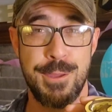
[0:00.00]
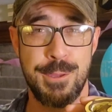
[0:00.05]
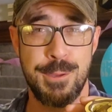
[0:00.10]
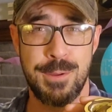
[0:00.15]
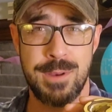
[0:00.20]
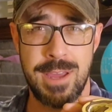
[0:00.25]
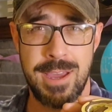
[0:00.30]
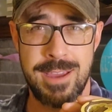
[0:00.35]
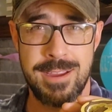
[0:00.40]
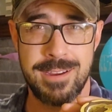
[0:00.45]
You
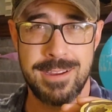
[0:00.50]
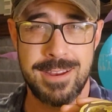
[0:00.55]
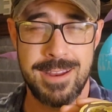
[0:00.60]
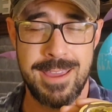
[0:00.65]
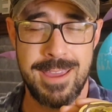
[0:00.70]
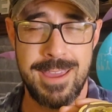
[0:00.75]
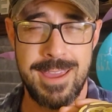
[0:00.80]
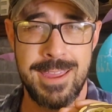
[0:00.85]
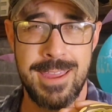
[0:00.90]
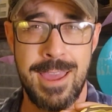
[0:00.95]
and I are going to
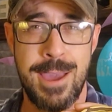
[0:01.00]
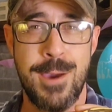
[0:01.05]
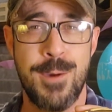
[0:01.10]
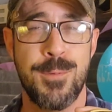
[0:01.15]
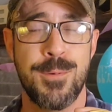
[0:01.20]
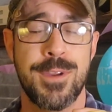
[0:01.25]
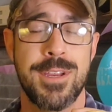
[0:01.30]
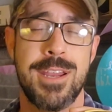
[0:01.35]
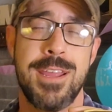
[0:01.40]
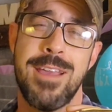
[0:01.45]
hang out,
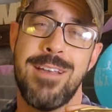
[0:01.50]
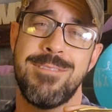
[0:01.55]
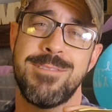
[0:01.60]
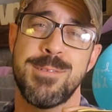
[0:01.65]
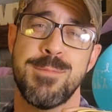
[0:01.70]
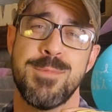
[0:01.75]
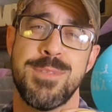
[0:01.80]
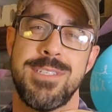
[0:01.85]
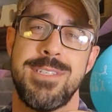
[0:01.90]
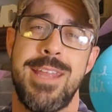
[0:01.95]
we're going to have
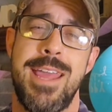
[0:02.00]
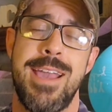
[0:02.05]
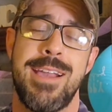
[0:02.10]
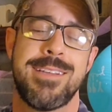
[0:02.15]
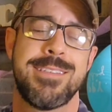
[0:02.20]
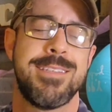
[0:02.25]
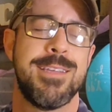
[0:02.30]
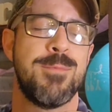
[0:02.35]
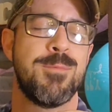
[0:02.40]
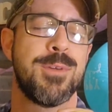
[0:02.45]
some
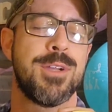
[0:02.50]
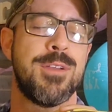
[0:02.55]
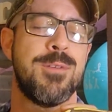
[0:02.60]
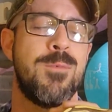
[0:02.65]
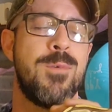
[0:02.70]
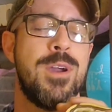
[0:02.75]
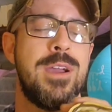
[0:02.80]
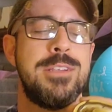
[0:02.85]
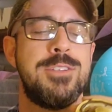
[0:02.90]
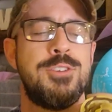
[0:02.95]
snacks, and we're going to
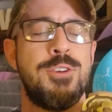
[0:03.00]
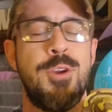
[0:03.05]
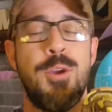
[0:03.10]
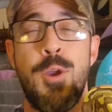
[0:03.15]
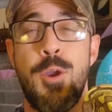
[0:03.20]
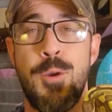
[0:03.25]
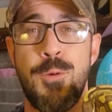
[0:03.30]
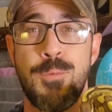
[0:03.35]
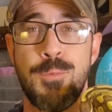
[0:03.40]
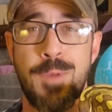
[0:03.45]
watch
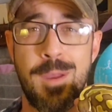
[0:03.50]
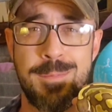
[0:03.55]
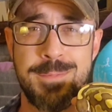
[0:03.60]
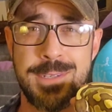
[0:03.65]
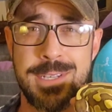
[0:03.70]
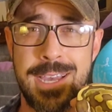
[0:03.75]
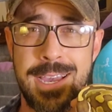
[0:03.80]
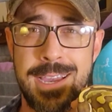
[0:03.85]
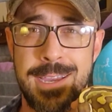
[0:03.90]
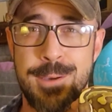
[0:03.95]

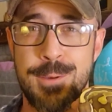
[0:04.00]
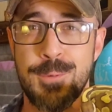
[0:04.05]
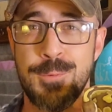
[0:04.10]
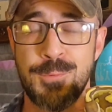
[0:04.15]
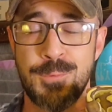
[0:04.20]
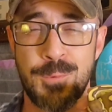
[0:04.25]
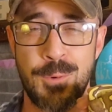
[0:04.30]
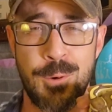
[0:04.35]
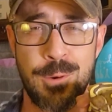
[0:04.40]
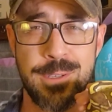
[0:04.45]
reptile
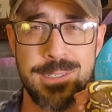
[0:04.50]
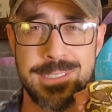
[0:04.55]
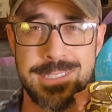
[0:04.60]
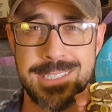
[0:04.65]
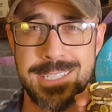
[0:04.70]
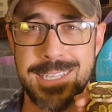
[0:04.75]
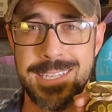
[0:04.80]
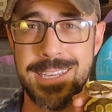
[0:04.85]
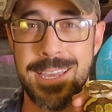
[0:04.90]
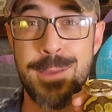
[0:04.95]

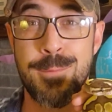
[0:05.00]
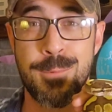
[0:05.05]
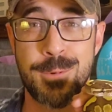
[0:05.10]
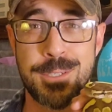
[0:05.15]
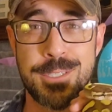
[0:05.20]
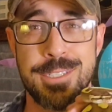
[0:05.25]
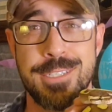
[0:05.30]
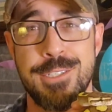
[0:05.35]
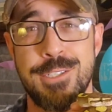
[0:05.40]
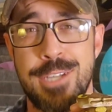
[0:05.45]
royalty and we're
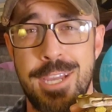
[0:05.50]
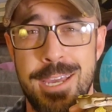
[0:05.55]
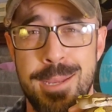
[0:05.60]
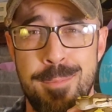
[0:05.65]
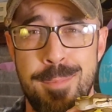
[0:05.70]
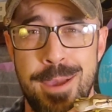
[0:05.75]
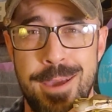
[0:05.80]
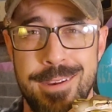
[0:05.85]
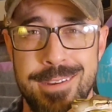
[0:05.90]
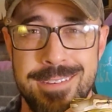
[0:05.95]
going to chat
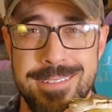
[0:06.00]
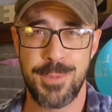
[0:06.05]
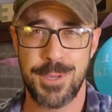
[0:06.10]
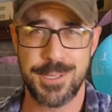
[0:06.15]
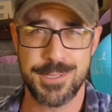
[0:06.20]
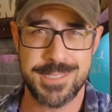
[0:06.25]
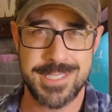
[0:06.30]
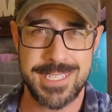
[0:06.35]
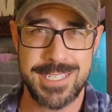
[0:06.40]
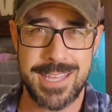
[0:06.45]
about it. But
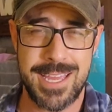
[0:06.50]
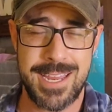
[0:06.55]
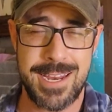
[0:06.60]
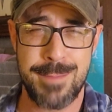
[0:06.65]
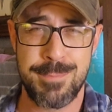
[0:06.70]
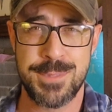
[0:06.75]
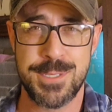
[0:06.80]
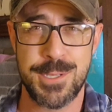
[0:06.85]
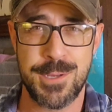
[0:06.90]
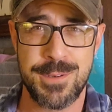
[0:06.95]
you'll see that
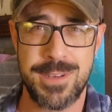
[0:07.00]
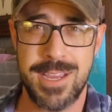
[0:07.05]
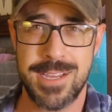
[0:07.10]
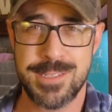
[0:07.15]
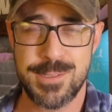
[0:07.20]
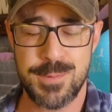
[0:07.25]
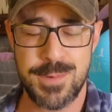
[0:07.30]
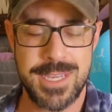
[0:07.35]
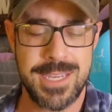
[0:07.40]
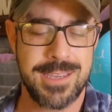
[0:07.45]
episode
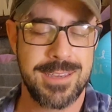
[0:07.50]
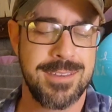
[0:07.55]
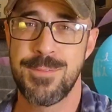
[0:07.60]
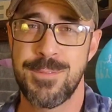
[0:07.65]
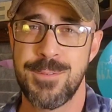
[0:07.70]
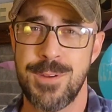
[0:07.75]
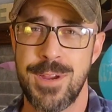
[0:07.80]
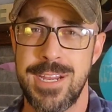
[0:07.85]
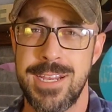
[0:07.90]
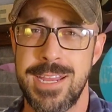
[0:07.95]
next week.
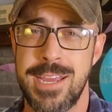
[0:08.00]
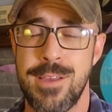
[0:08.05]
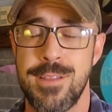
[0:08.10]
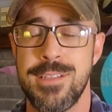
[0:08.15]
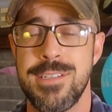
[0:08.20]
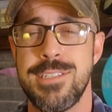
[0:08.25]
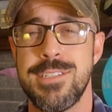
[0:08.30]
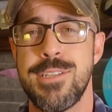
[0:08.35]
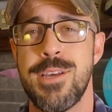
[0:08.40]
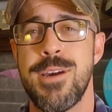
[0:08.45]
For right now,
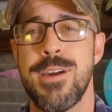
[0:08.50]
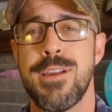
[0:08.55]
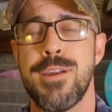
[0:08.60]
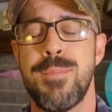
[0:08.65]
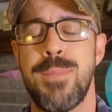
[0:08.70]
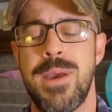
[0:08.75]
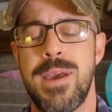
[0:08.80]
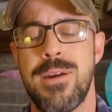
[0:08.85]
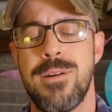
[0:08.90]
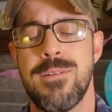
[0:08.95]
let's talk
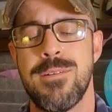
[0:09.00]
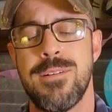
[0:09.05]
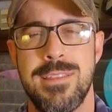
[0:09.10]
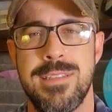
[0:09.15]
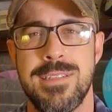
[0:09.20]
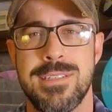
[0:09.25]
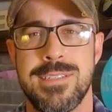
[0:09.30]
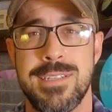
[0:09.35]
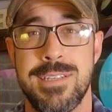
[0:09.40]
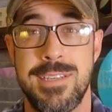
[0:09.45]
about
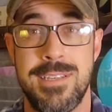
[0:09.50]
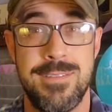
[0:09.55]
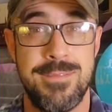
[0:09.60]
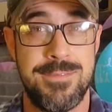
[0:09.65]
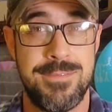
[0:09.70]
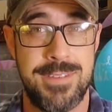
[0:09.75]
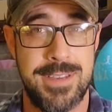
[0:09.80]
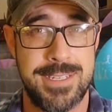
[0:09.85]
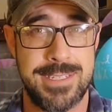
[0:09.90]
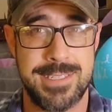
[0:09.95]
this
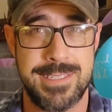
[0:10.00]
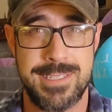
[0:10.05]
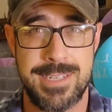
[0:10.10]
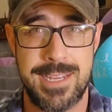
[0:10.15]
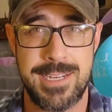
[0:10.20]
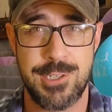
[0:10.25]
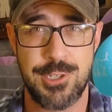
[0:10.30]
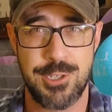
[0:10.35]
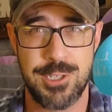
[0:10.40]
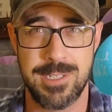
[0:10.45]

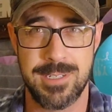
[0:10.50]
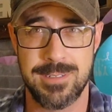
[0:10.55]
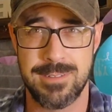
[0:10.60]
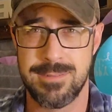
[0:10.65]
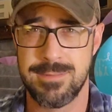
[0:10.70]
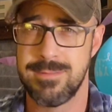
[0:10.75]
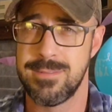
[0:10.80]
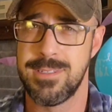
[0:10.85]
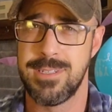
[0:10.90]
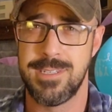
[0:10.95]
infestation
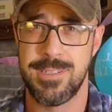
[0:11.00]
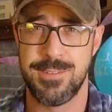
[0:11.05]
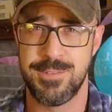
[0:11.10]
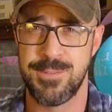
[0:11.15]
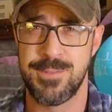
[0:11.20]
in